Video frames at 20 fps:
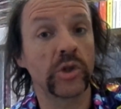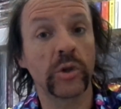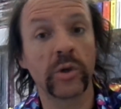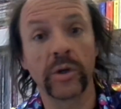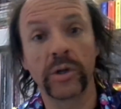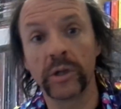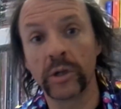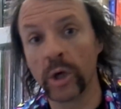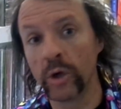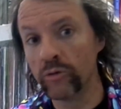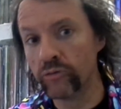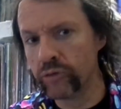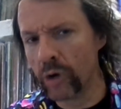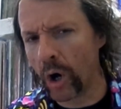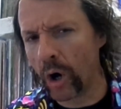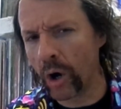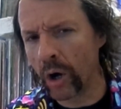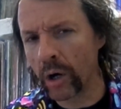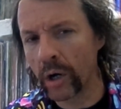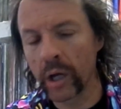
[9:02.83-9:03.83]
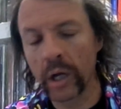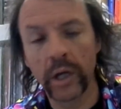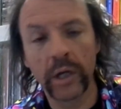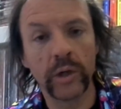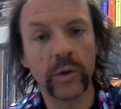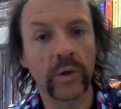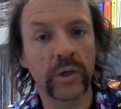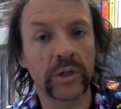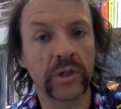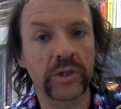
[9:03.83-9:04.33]
you couldn't go wrong,
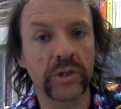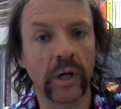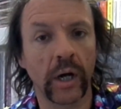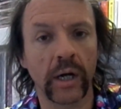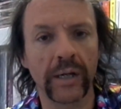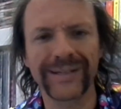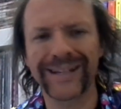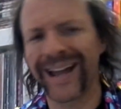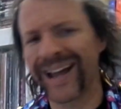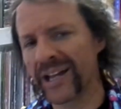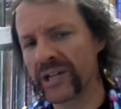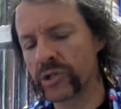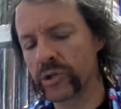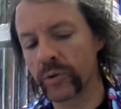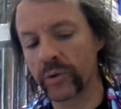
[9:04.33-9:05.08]
you could start and you